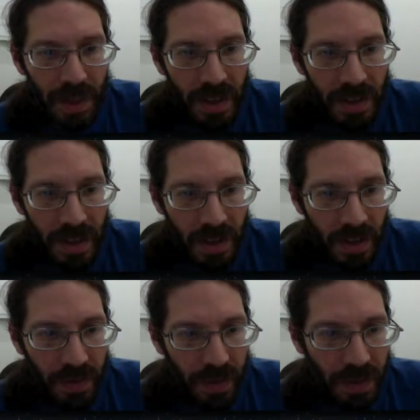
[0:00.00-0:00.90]
So
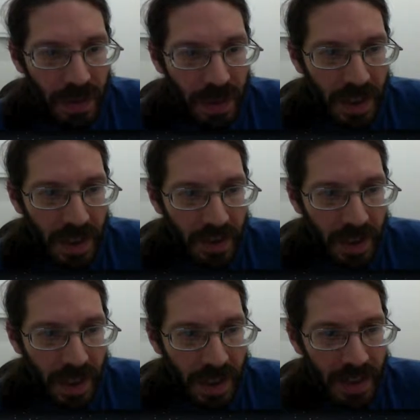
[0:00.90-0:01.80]
the first thing I
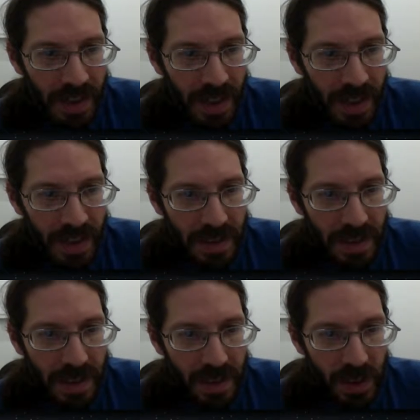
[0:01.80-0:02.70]
realized that is
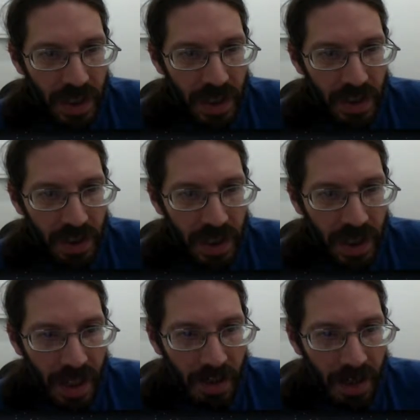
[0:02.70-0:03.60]
in trying to
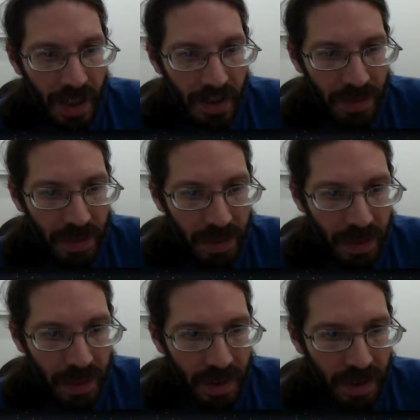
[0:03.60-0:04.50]
accommodate
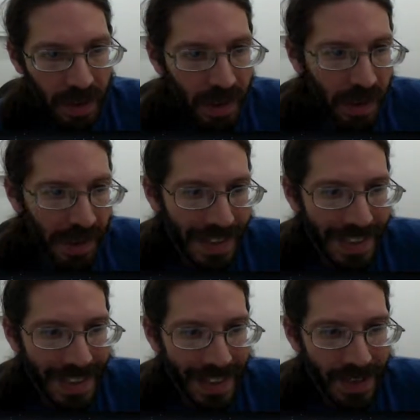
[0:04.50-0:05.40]
for
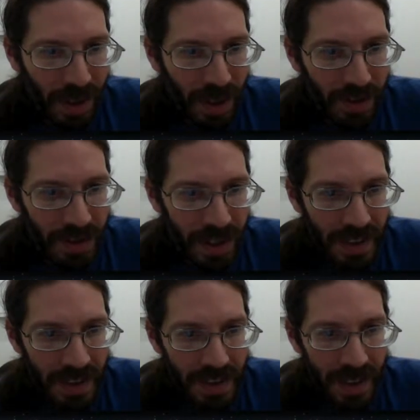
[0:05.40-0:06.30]
index
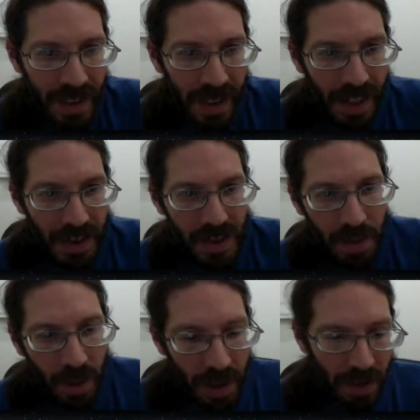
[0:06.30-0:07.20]
offsets, I
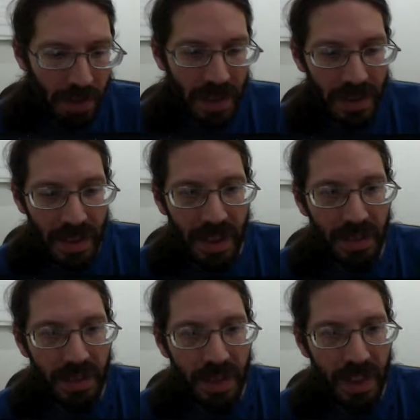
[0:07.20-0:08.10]
outsmarted
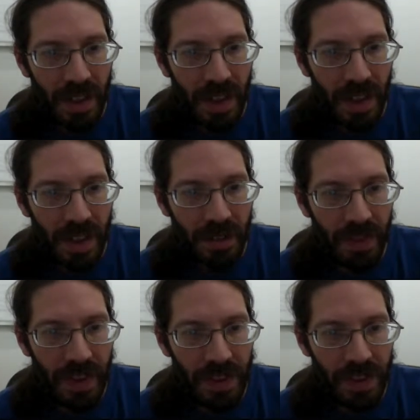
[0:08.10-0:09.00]
myself, and if
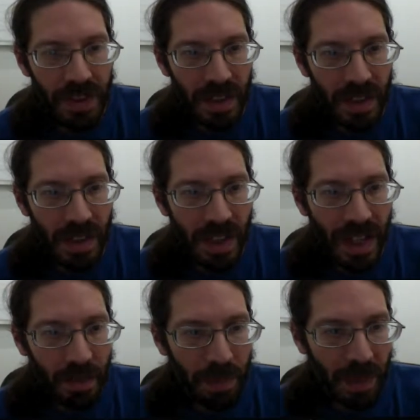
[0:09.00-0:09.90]
I just delete
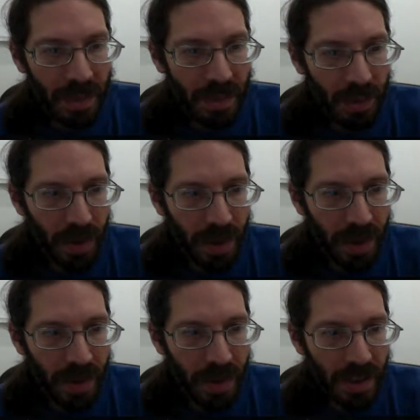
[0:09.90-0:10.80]
that plus
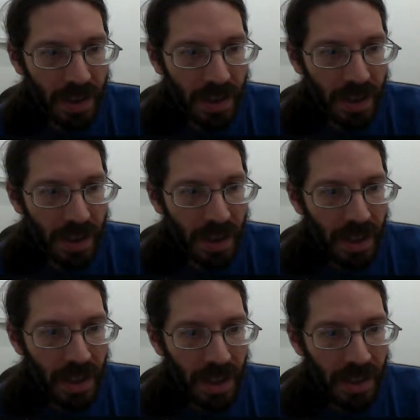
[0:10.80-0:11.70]
one
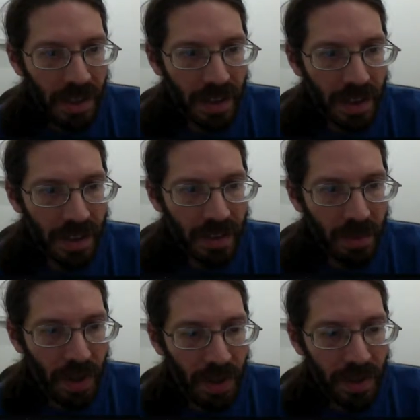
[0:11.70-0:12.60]
and I delete this
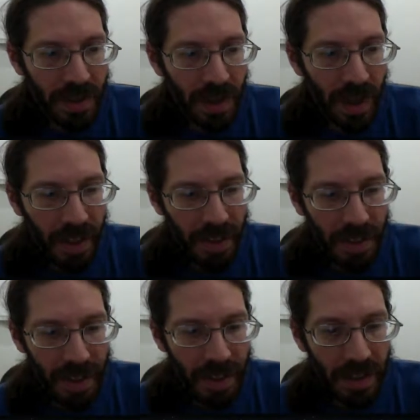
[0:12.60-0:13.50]
row
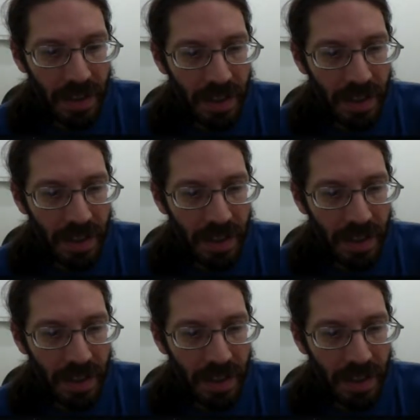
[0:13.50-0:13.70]
entirely,